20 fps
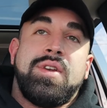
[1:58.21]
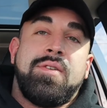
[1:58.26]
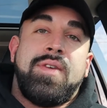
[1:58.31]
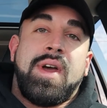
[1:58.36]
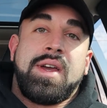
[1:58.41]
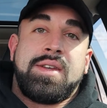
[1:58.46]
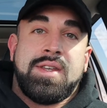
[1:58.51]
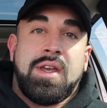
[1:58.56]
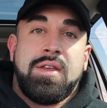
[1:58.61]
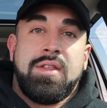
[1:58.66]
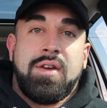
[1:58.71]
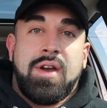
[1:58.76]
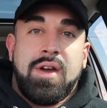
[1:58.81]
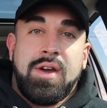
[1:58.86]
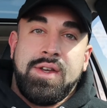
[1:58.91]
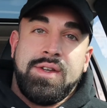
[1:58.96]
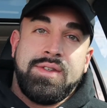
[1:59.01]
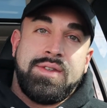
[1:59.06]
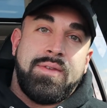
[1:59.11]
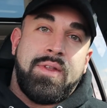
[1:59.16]
it affects other
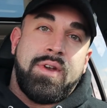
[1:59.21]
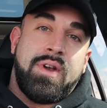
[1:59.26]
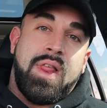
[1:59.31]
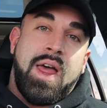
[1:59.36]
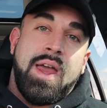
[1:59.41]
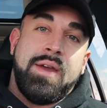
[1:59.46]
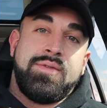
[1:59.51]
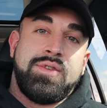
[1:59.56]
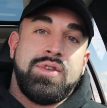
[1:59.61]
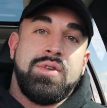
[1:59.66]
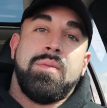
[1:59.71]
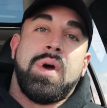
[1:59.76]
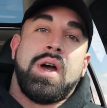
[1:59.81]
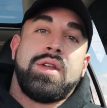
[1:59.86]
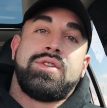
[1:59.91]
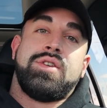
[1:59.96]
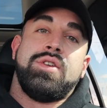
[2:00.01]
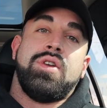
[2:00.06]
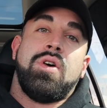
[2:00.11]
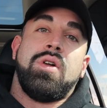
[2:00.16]
areas of their life too
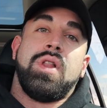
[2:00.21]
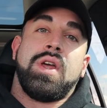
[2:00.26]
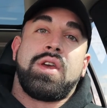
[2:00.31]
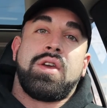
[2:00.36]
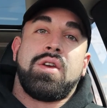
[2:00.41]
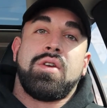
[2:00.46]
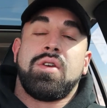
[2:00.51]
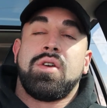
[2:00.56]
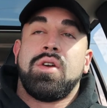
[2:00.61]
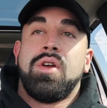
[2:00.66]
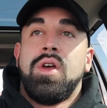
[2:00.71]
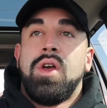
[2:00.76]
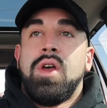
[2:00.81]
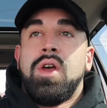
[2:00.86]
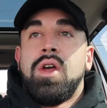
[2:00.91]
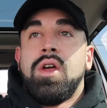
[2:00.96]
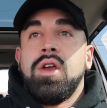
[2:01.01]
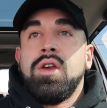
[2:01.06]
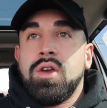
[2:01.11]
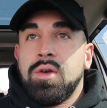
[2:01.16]
much, you know, like your
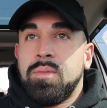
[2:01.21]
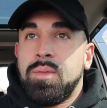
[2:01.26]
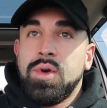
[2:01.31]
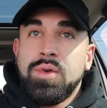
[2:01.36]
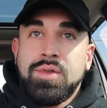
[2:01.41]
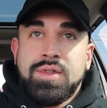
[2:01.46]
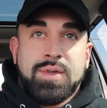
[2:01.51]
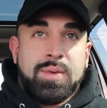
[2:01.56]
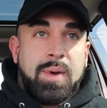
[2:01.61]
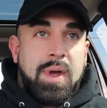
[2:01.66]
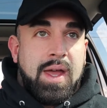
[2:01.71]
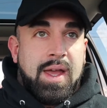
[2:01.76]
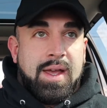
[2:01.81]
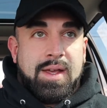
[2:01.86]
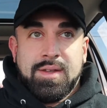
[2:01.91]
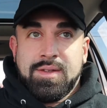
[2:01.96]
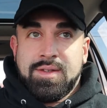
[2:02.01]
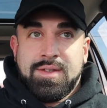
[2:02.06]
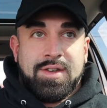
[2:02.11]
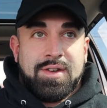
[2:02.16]
mood
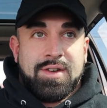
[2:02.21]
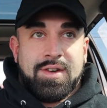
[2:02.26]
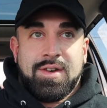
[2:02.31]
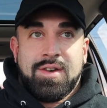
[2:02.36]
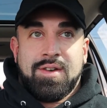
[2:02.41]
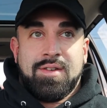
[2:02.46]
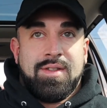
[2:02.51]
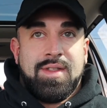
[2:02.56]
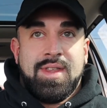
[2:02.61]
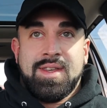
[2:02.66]
swings, your